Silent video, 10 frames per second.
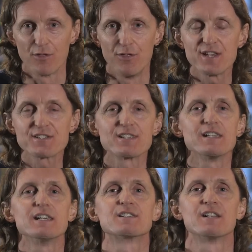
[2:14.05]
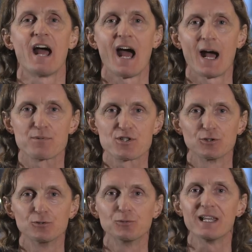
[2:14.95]
This is an
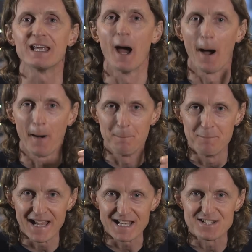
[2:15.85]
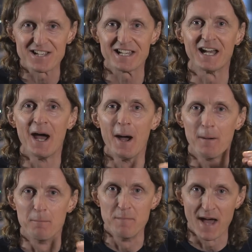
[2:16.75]
absolutely amazing
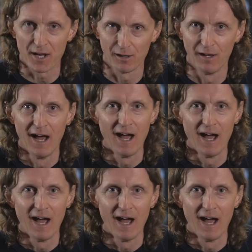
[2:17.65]
metal